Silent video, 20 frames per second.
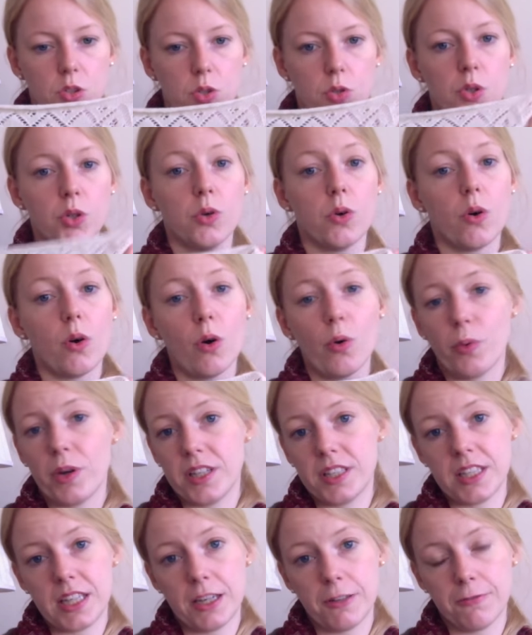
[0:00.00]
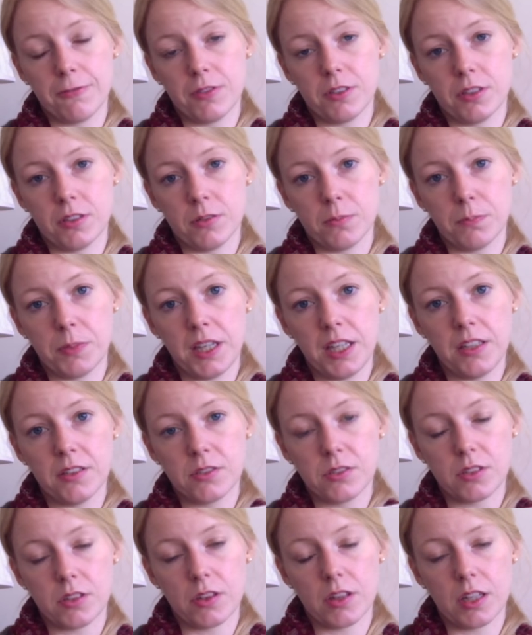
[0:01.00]
you always have a
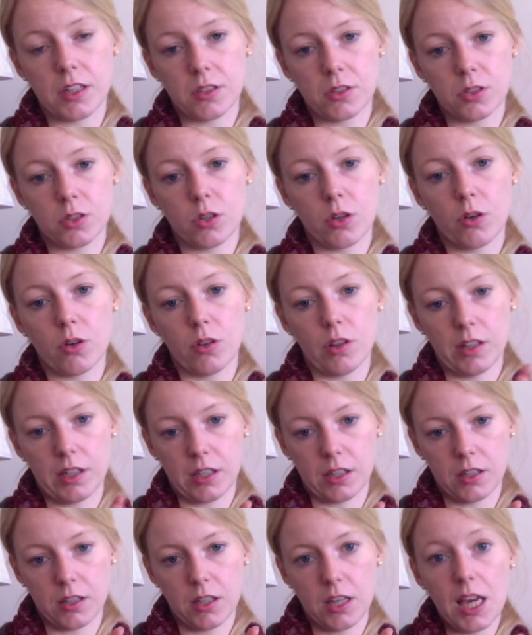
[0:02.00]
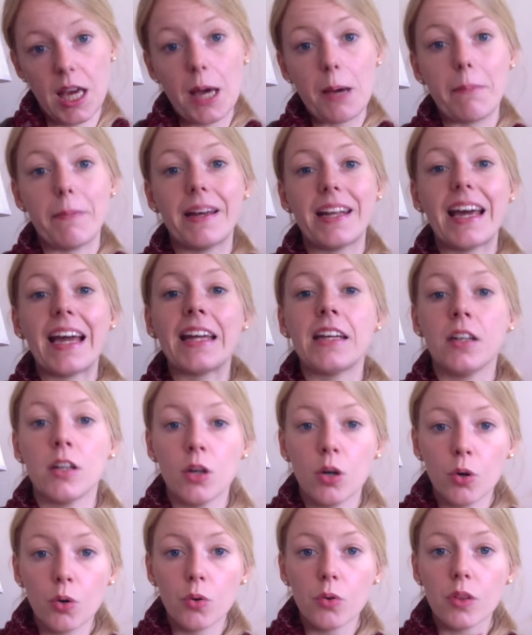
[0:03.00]
piece that is curling. But I
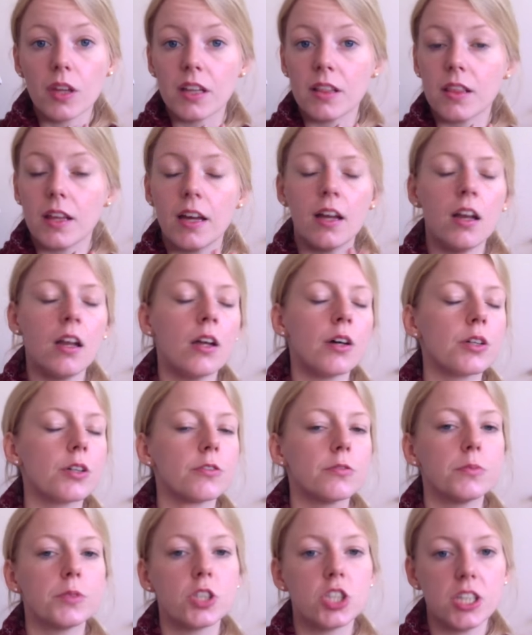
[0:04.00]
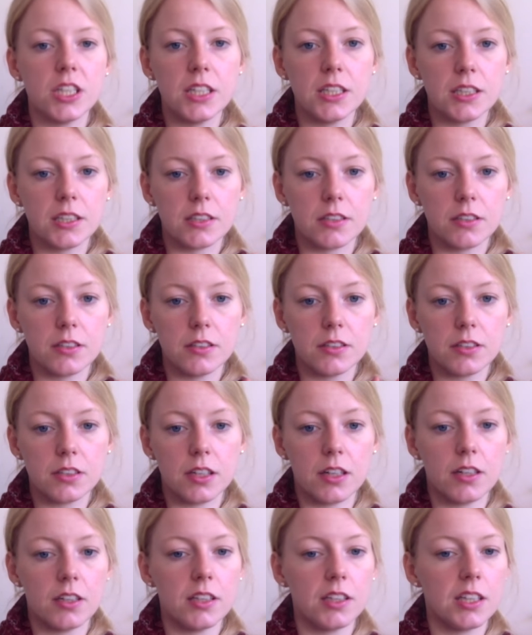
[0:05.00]
know that a lot of machine
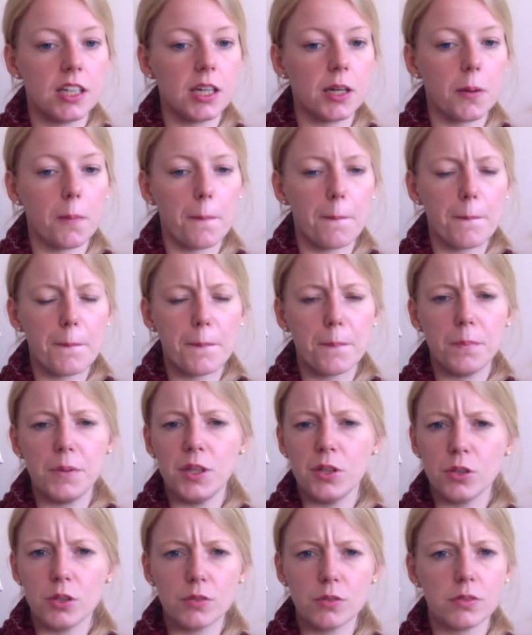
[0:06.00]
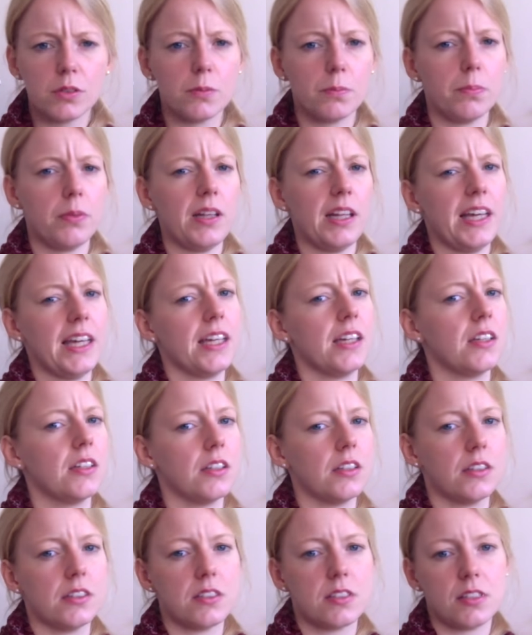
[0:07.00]
knitters are knitting beautiful
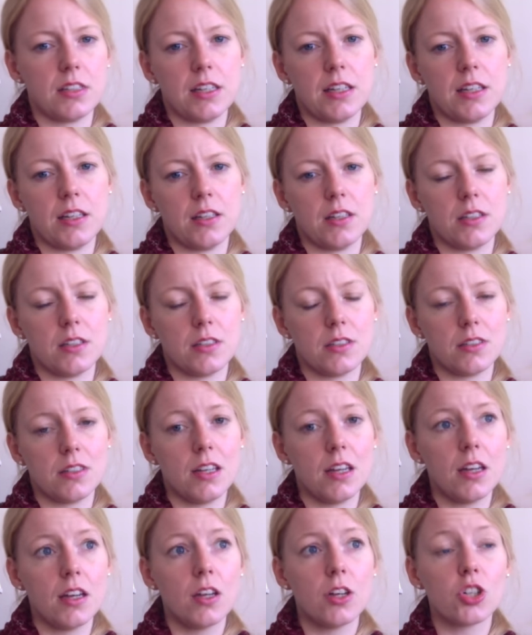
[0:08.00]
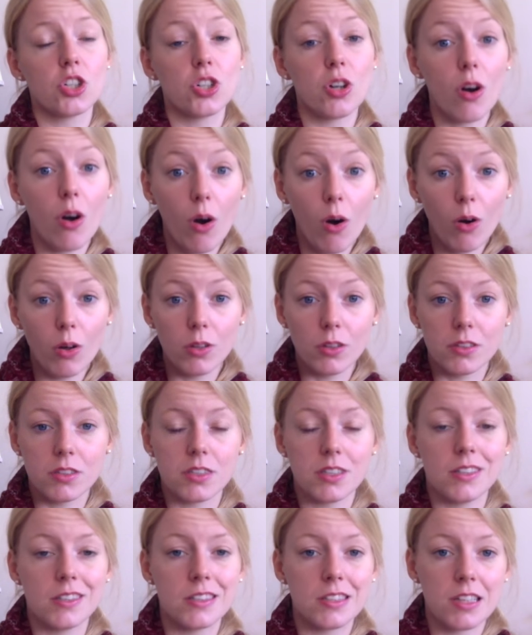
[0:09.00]
blankets and
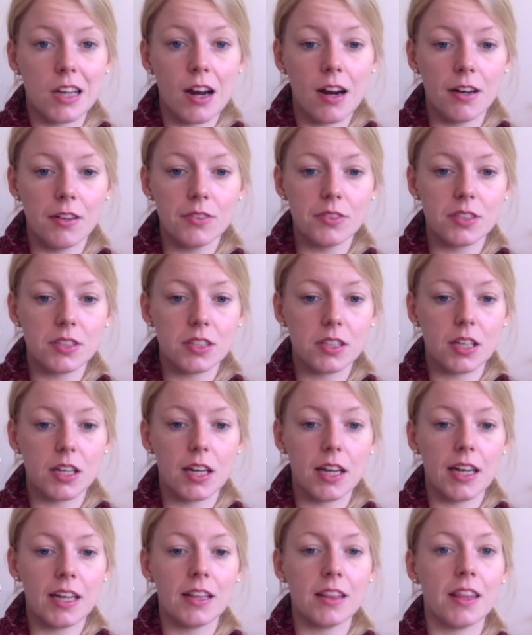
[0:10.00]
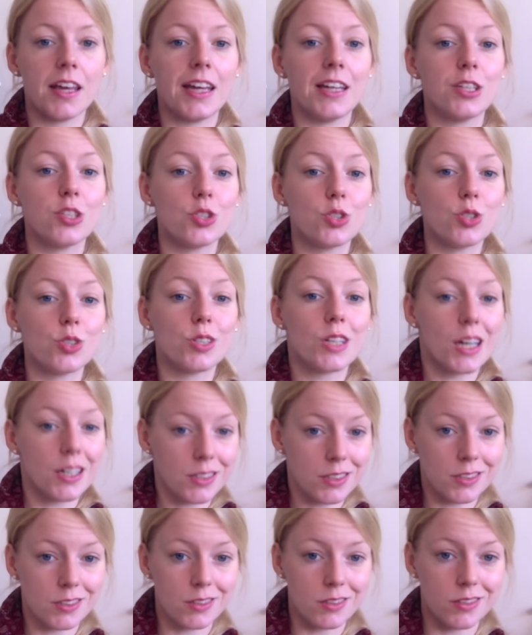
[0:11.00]
shawls and scarves, and they
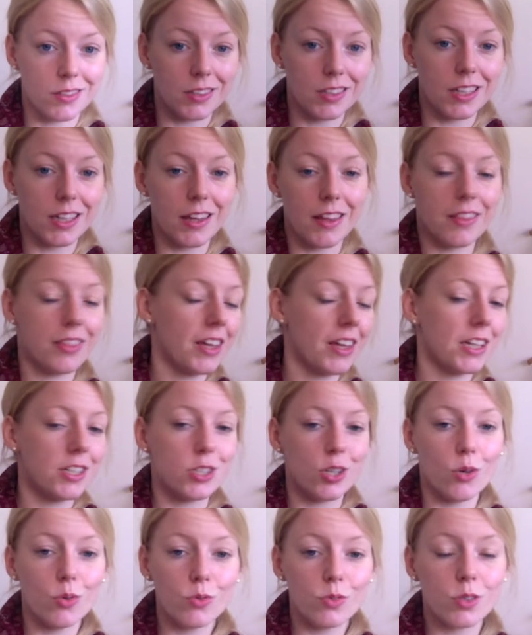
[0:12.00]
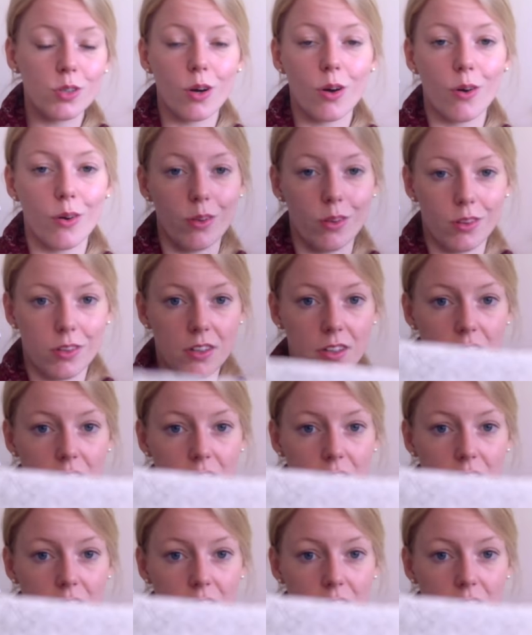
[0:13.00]
don't curl.